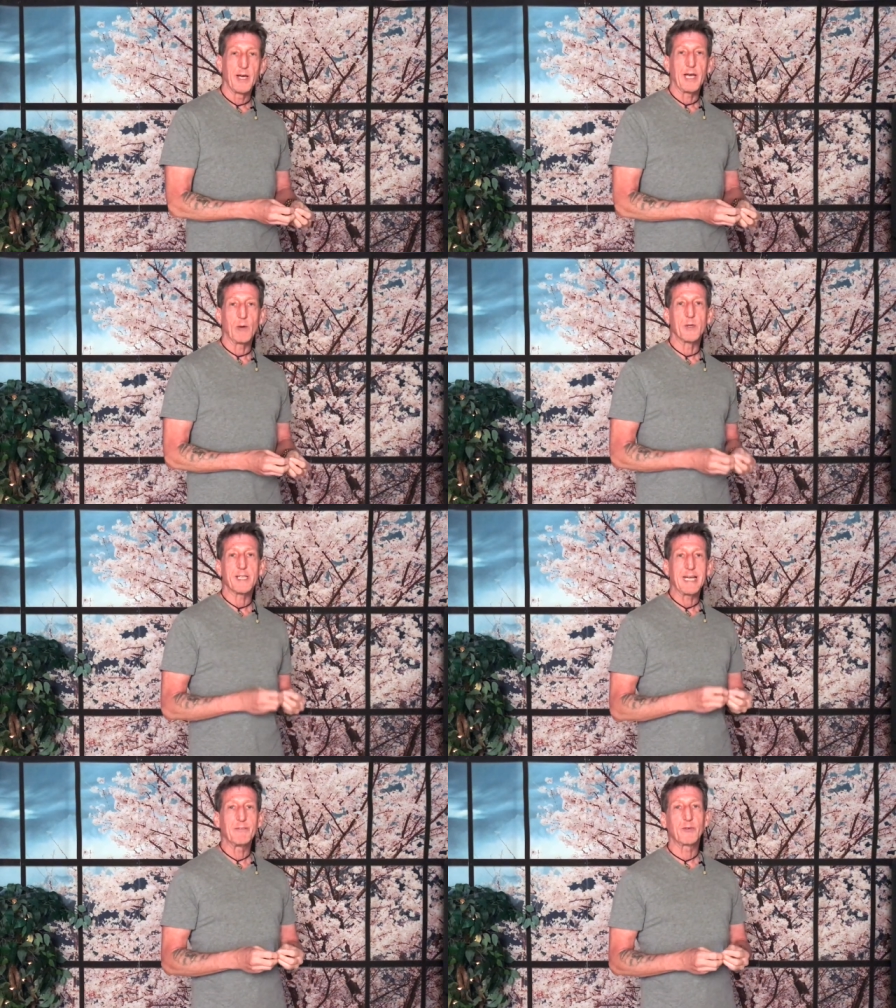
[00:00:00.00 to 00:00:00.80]
it was
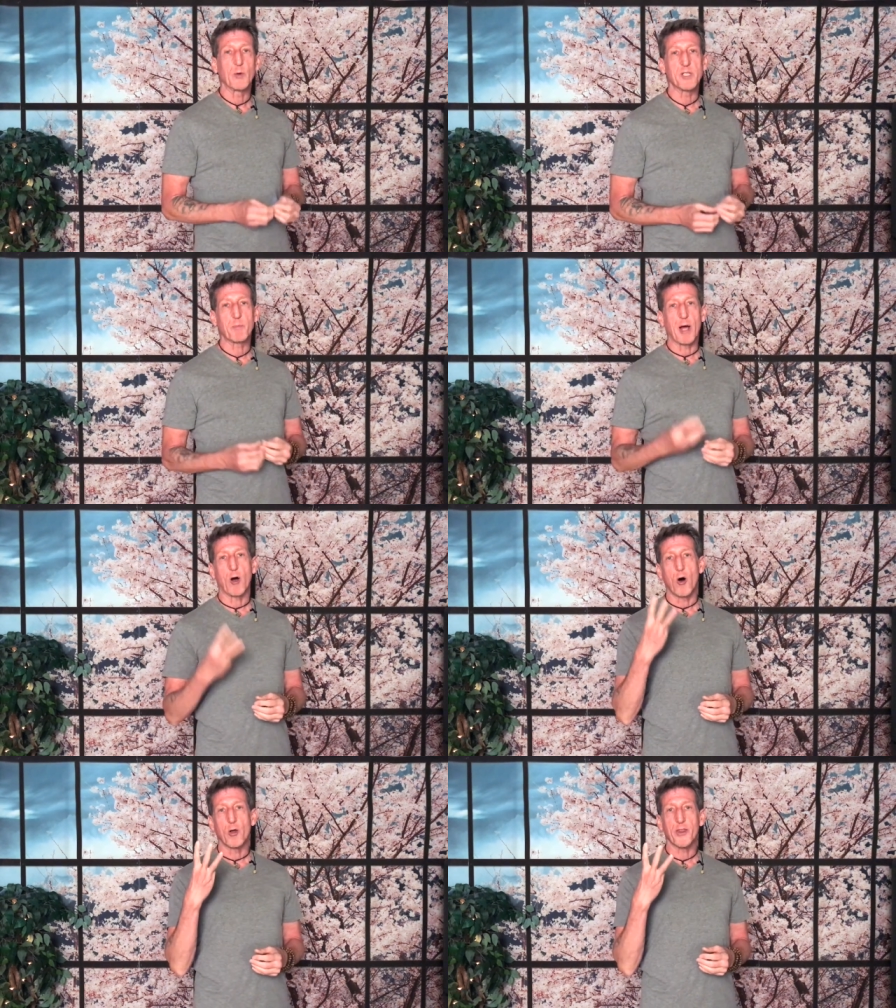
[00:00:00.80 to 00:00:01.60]
influenced by
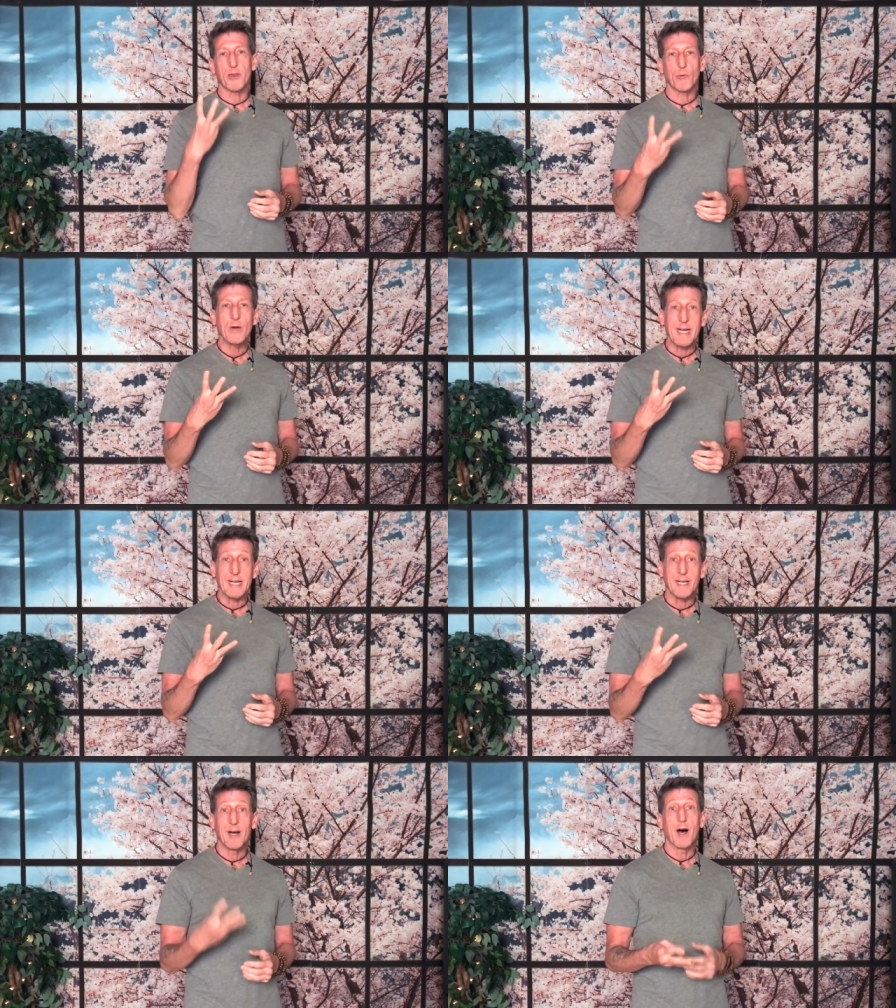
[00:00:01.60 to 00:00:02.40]
all
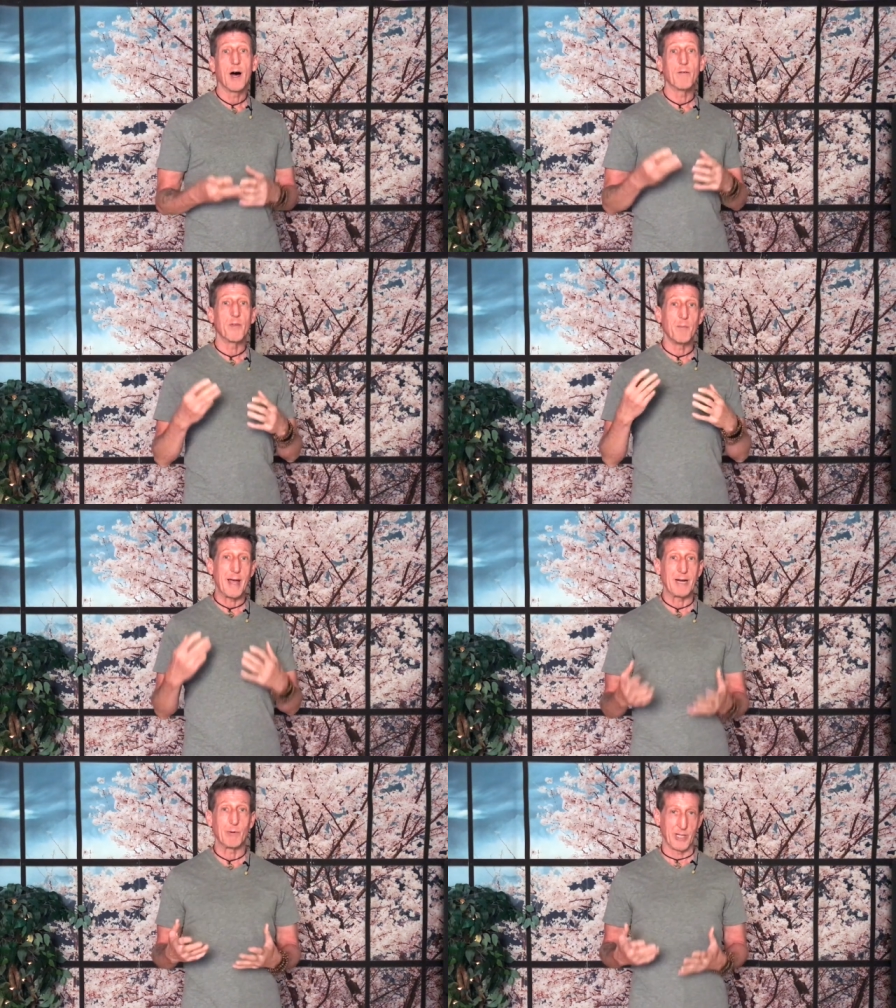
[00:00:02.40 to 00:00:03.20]
three of the
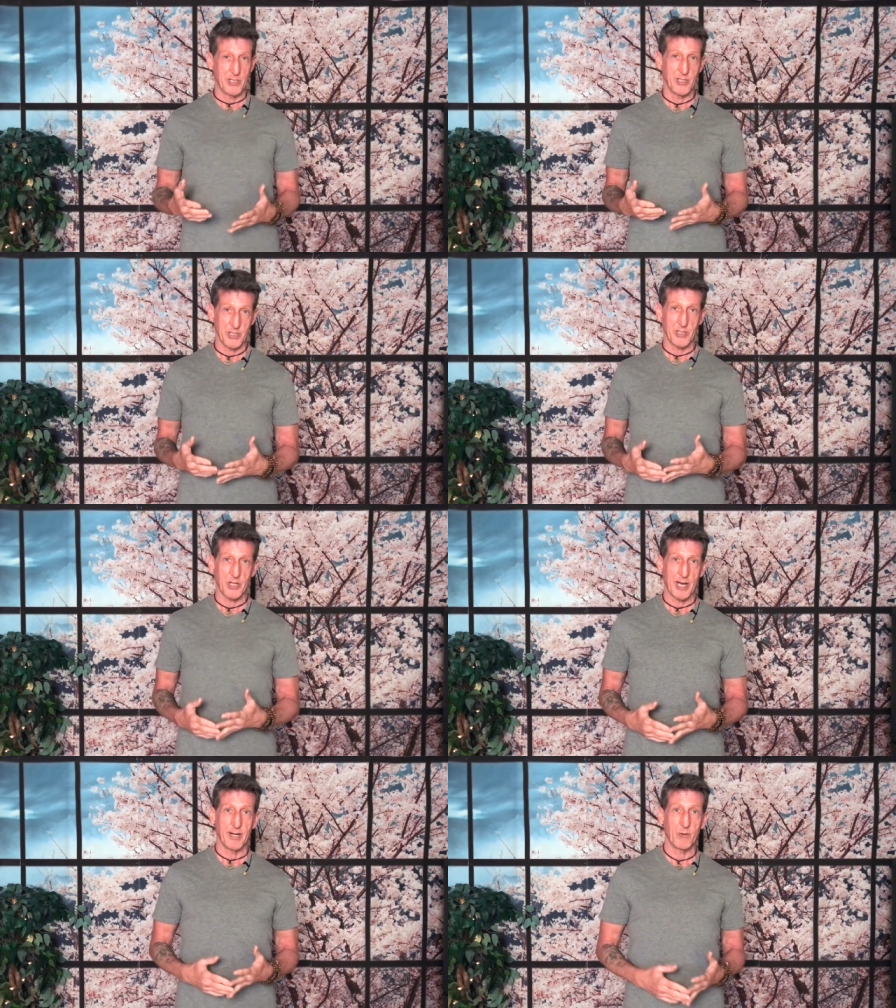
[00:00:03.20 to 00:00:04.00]
main religions in
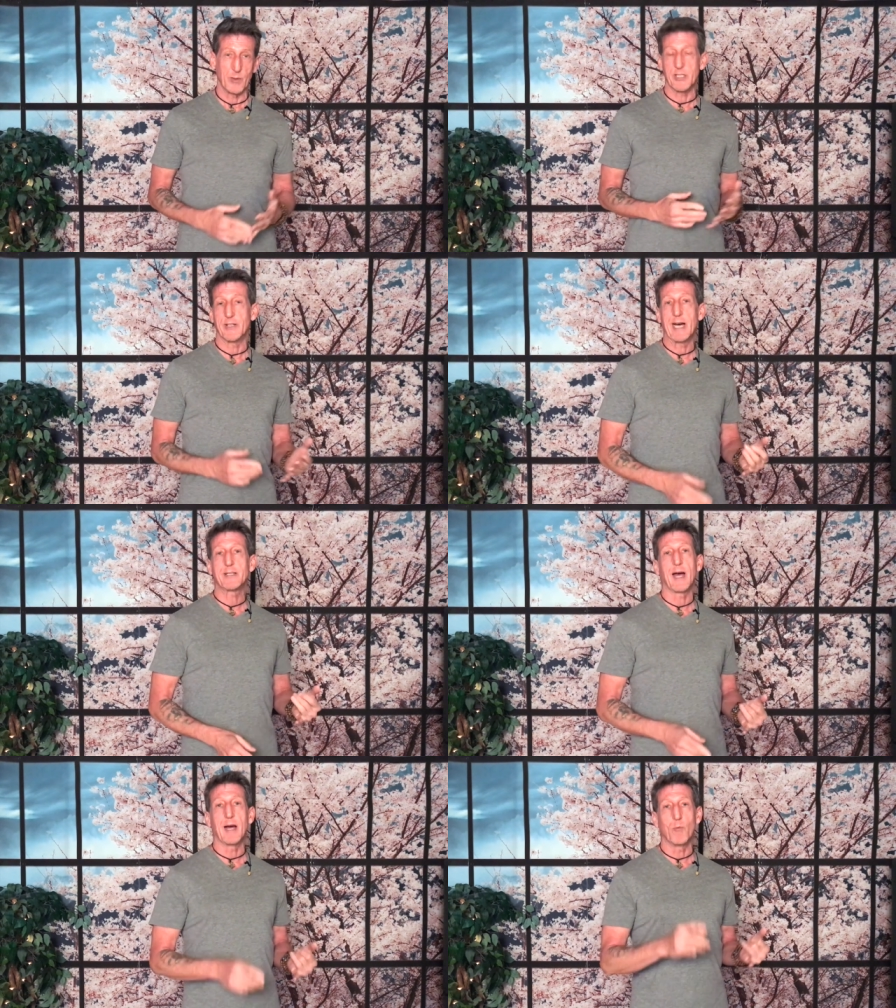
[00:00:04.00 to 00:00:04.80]
China, which at that
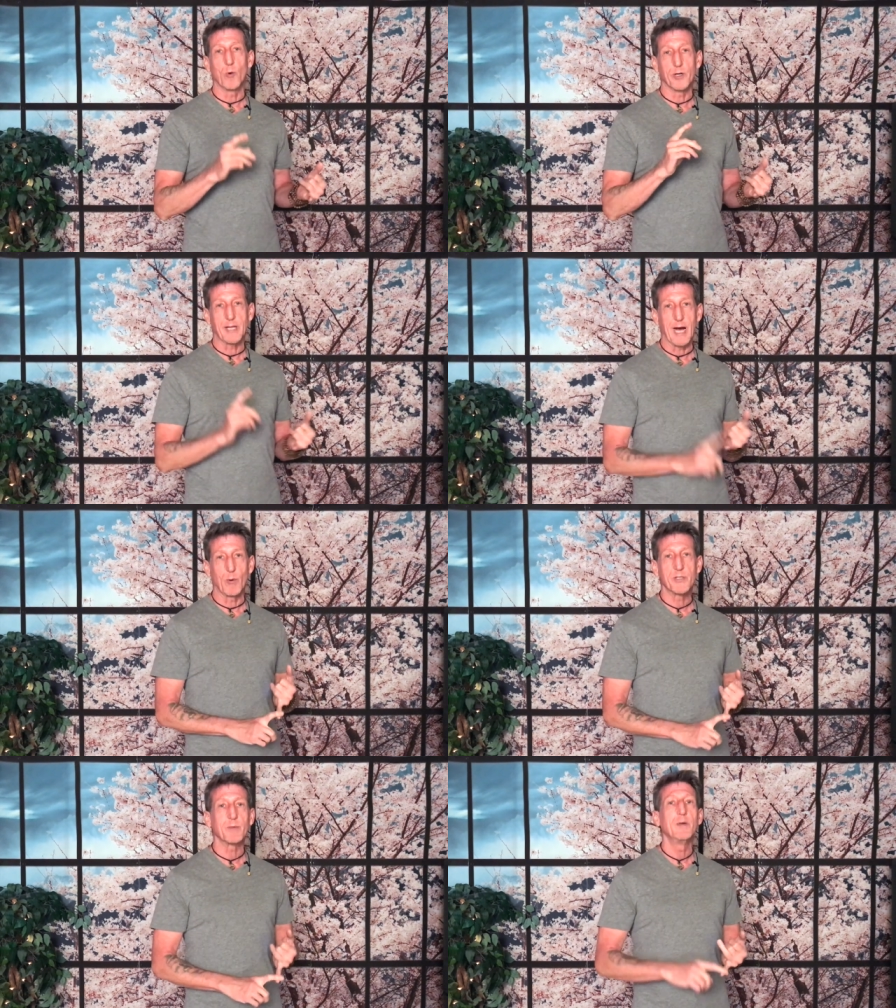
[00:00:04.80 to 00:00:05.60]
time were
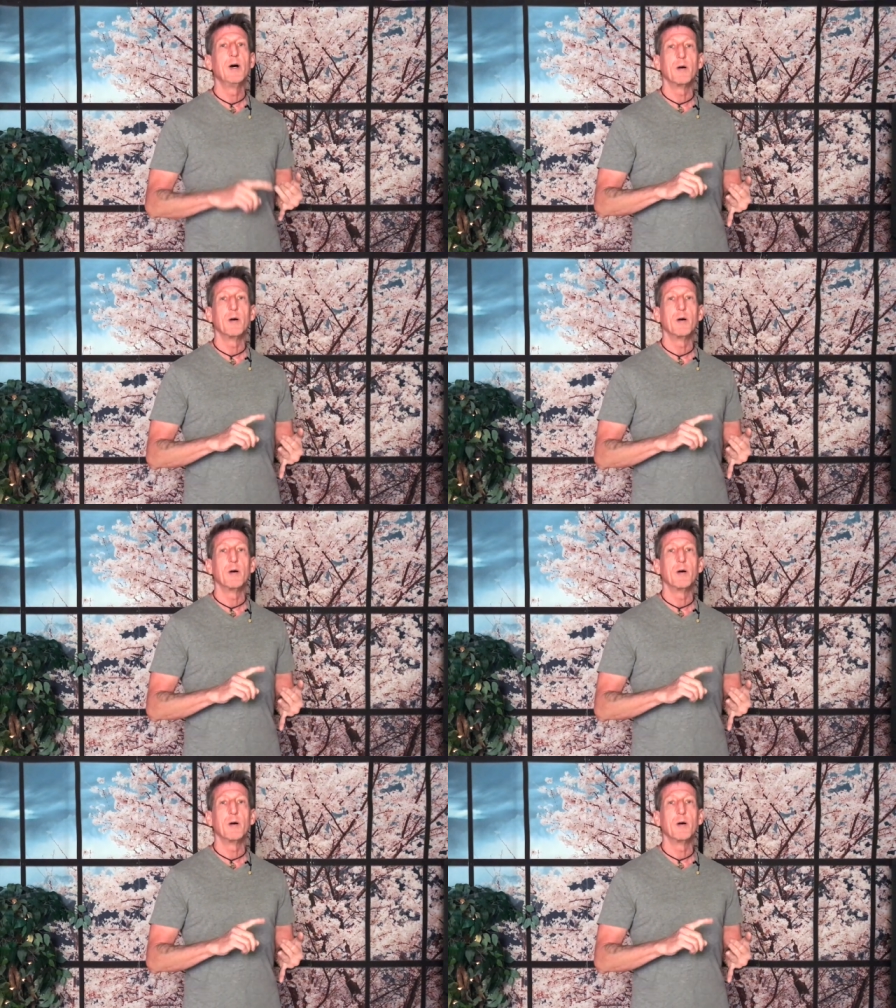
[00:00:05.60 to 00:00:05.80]
Taoism,